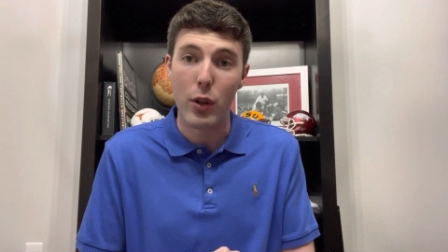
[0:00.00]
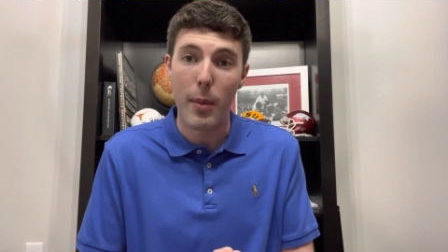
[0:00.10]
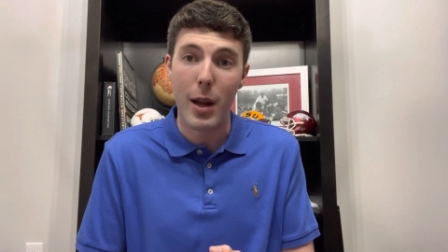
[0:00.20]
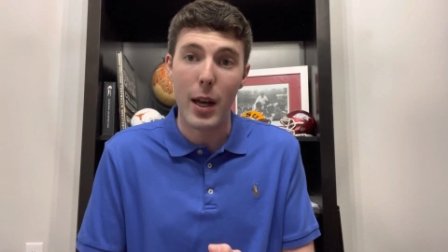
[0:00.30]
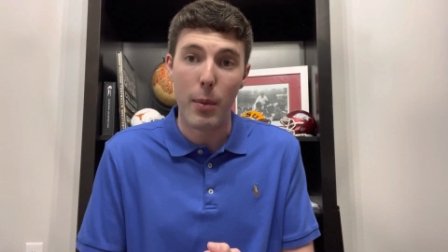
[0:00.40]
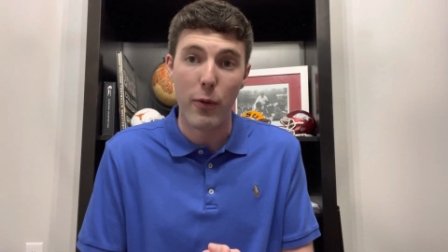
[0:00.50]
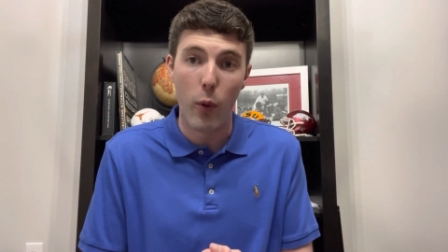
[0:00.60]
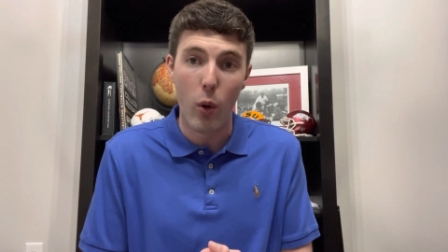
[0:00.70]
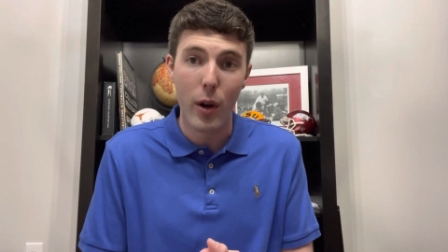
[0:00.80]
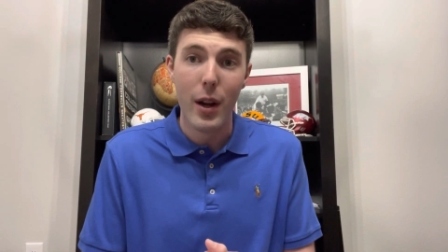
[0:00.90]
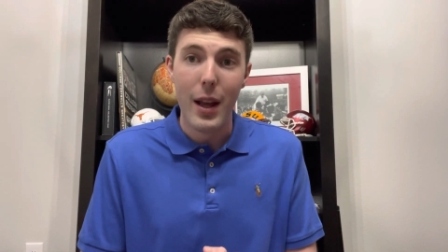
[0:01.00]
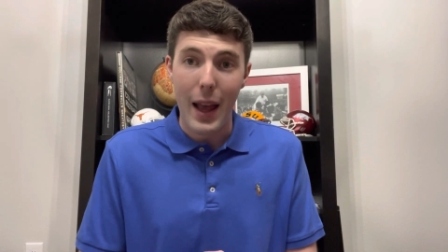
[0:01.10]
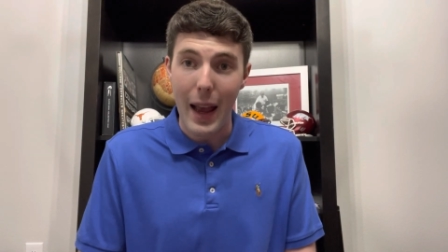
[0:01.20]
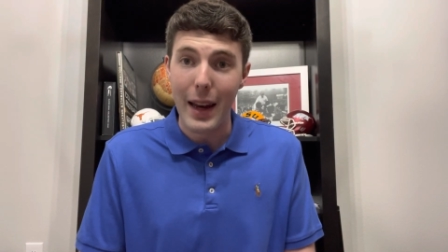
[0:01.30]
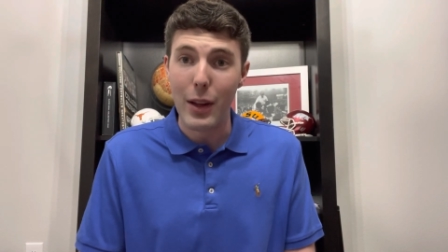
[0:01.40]
coming in number four,
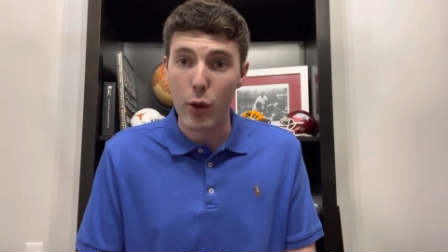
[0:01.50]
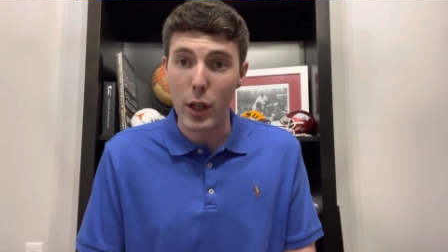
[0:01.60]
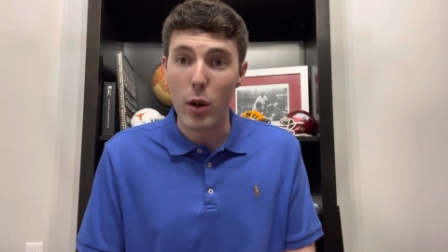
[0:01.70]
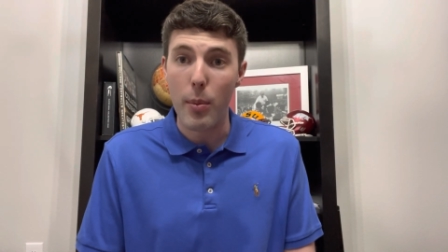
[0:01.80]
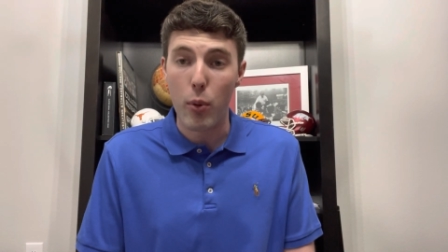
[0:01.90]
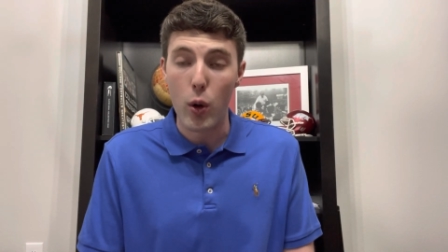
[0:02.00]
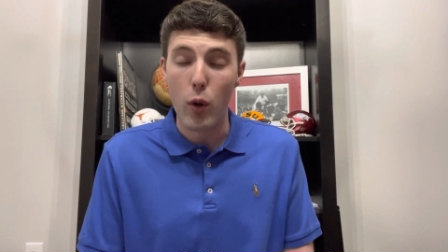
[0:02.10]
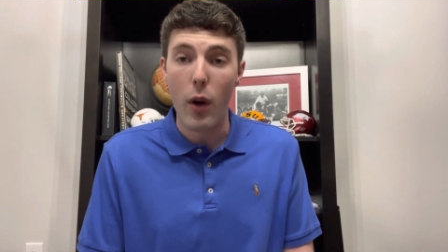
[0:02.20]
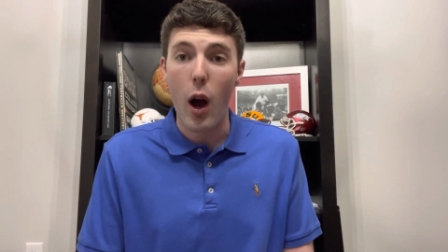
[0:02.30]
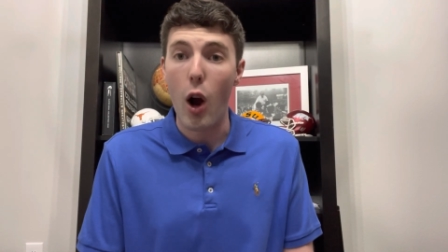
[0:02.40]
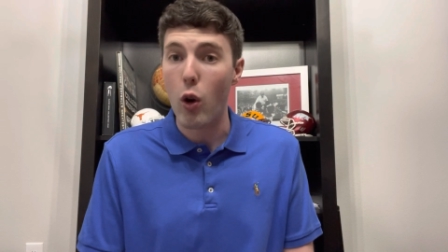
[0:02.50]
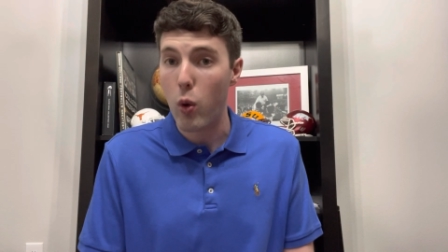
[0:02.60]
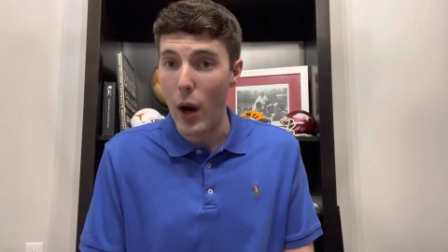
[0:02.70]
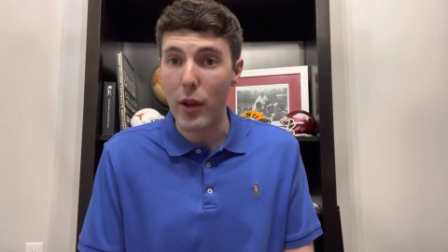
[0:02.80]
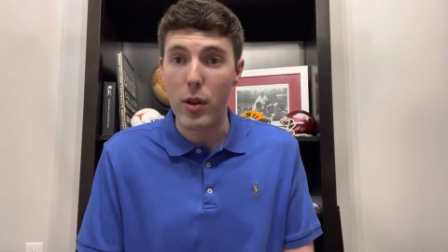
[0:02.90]
and he's looking to improve
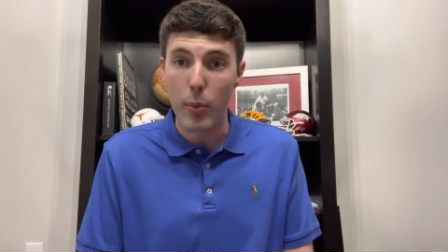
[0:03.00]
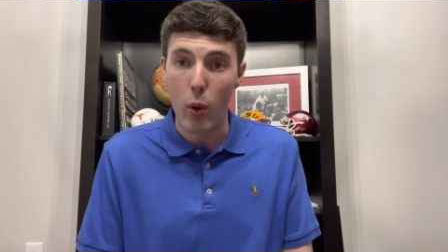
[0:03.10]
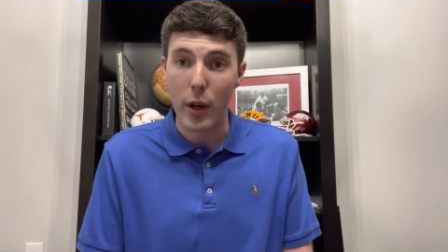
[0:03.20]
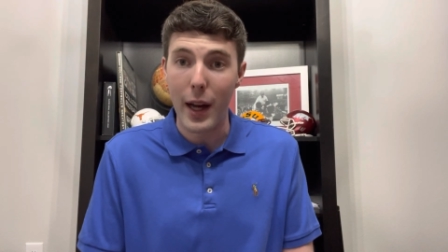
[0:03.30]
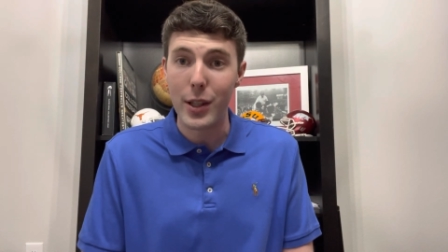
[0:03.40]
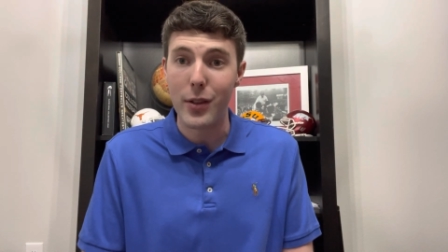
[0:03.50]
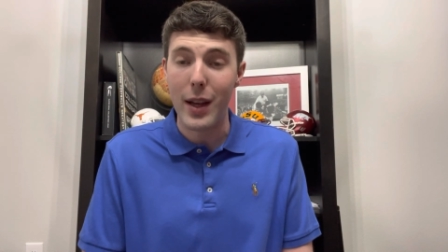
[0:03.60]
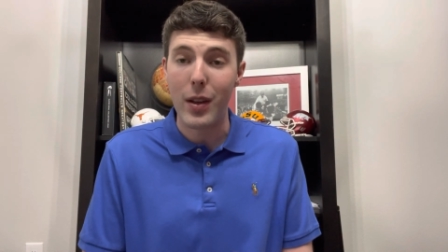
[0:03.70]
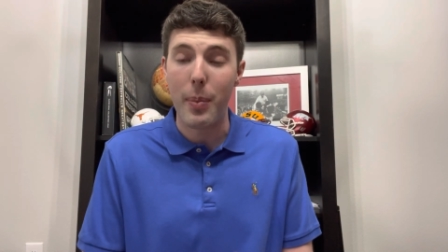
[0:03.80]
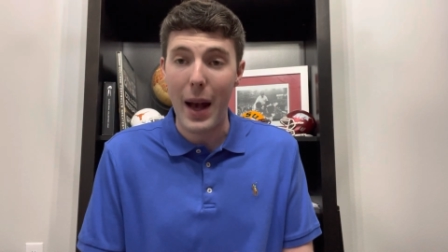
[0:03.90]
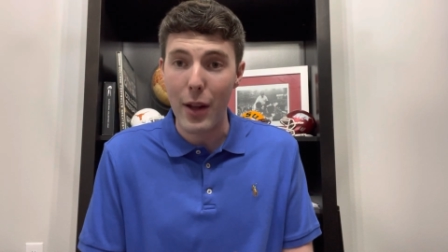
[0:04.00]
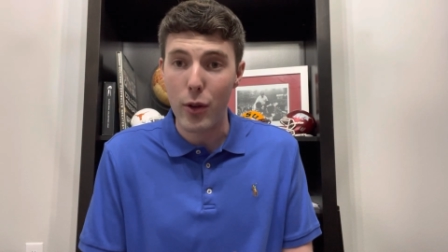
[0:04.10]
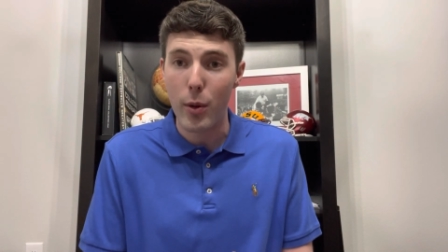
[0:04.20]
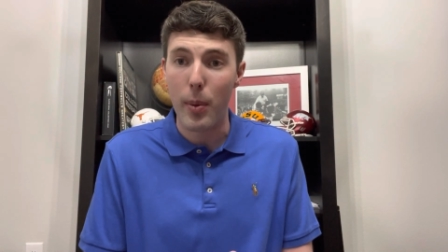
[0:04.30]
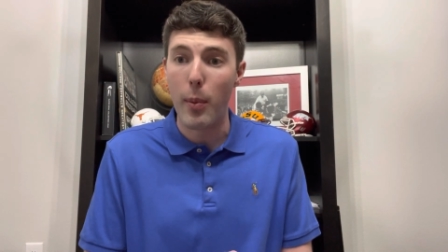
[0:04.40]
across the board, not just as a
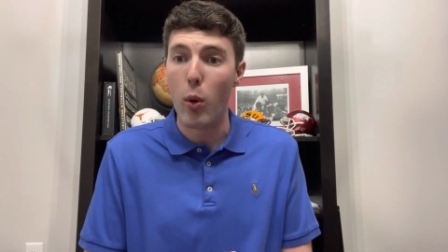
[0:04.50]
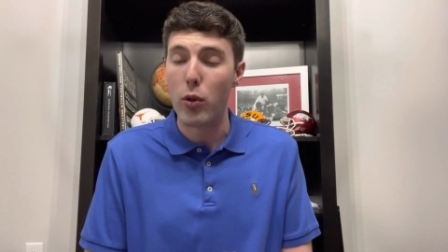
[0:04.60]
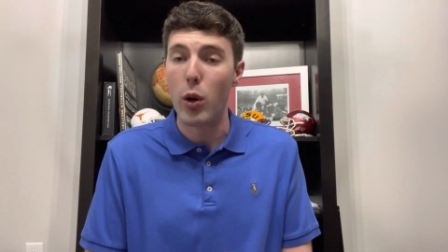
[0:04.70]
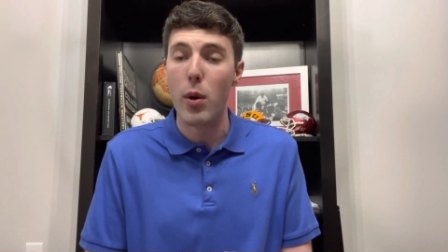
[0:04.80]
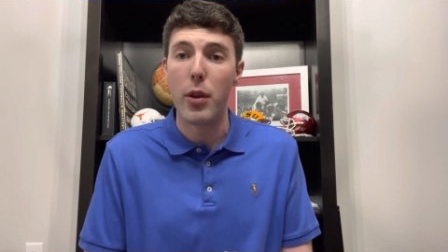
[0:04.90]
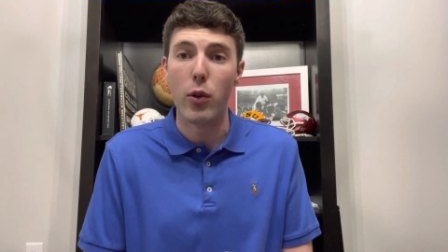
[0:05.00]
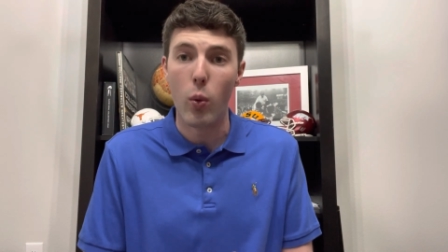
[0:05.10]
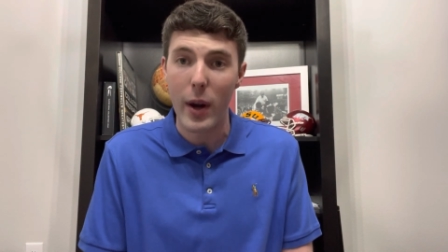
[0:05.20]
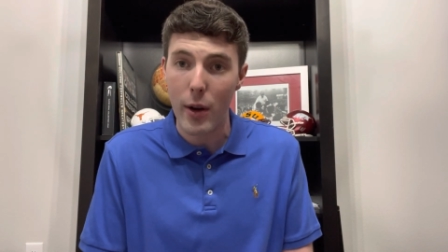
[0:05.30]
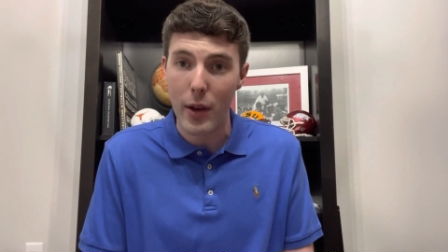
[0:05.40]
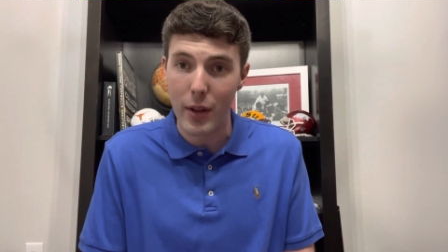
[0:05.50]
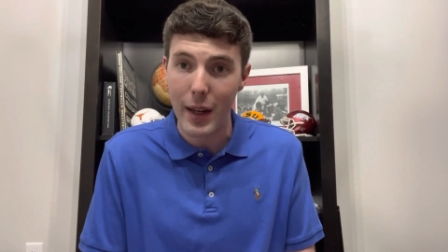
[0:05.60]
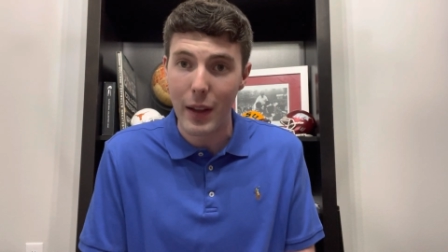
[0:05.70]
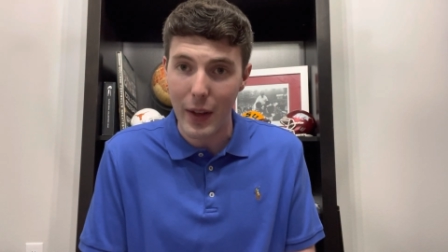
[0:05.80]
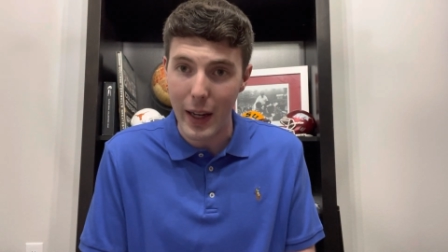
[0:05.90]
passer, but more so with his awareness and
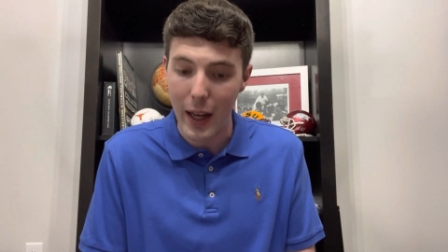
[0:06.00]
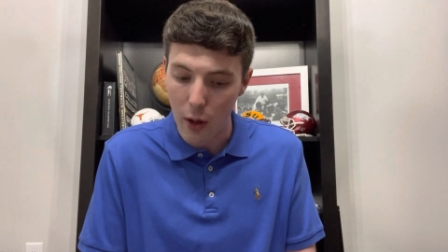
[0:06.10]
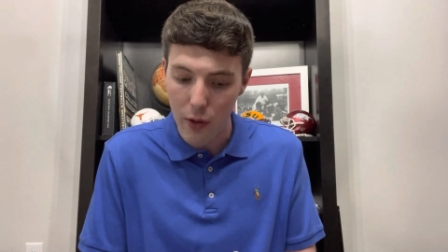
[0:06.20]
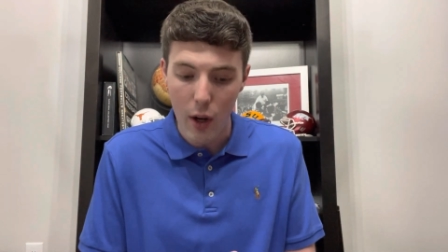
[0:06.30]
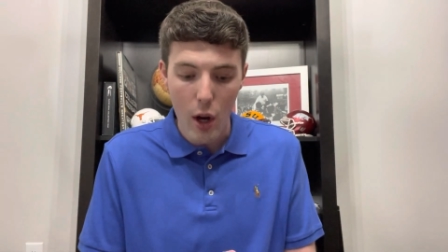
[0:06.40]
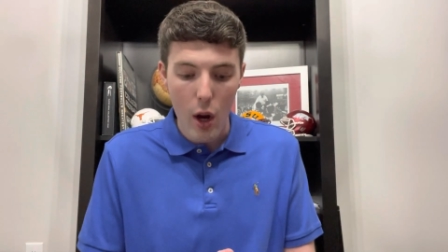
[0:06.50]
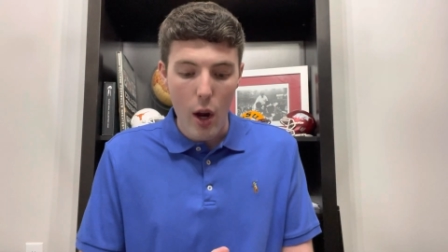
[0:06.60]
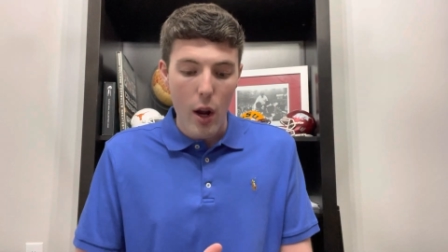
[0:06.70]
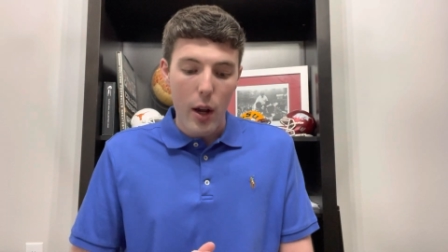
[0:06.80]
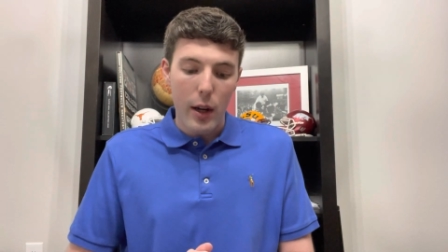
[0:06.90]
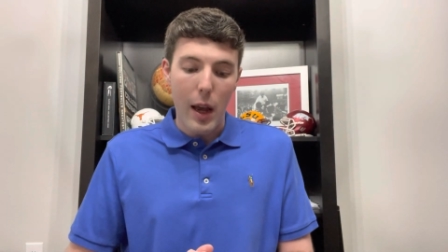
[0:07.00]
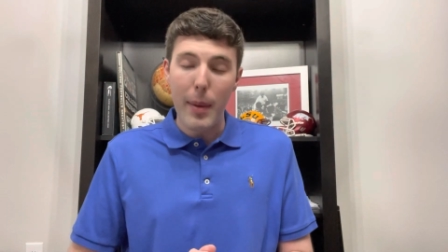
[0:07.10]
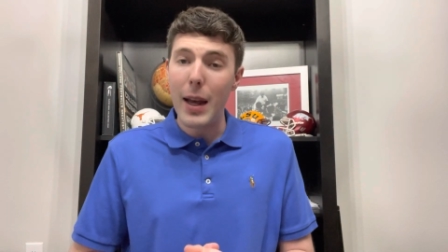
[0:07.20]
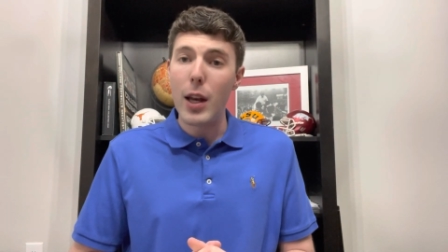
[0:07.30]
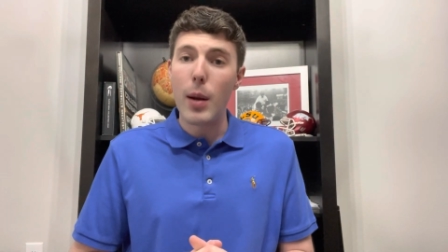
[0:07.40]
anything else. Coming in at